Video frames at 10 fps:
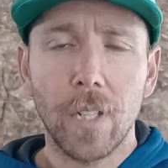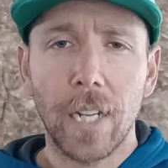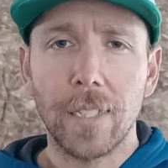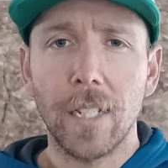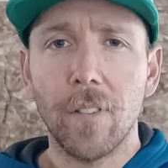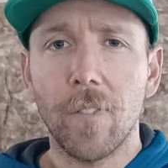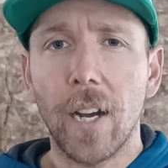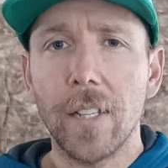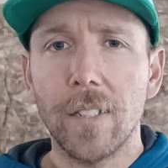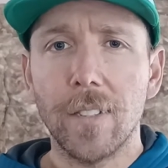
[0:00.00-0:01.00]

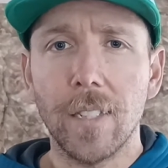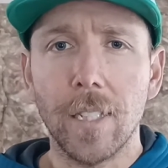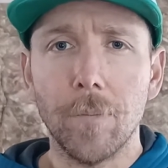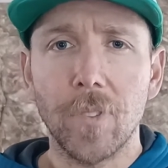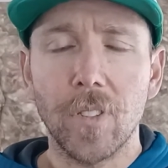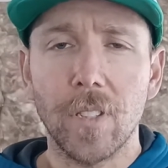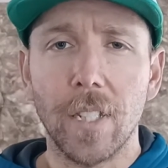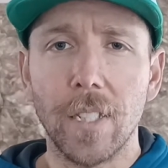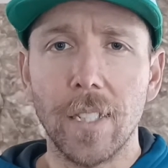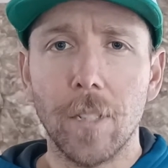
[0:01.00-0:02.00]
identify the seams
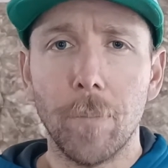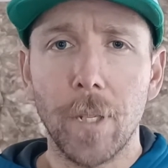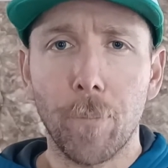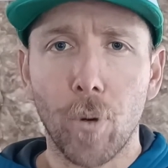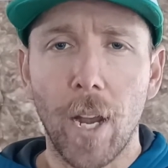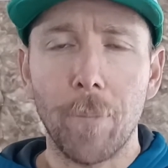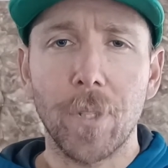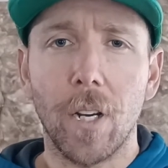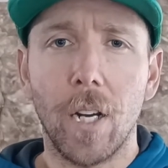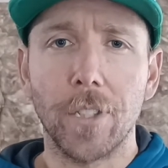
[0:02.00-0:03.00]
that need to be prepped
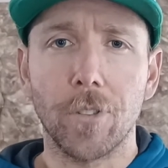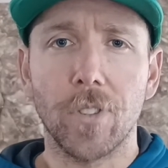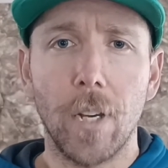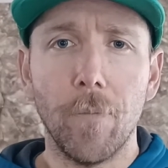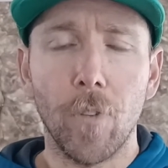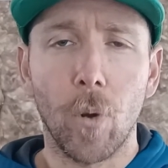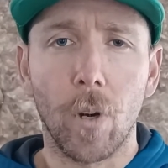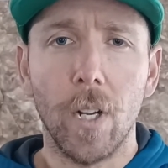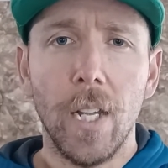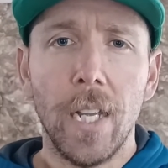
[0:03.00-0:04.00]
on your
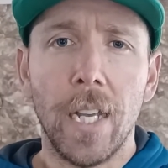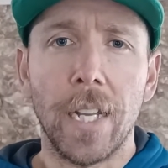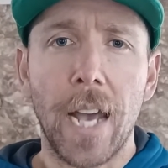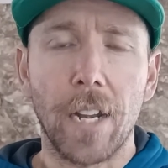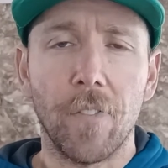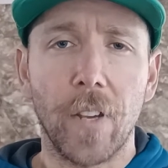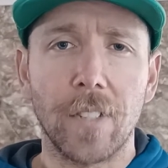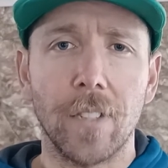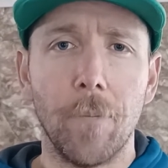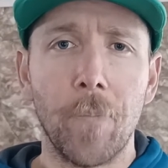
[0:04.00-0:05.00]
subfloor and how to
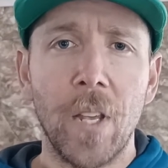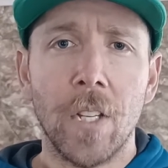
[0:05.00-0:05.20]
fix them.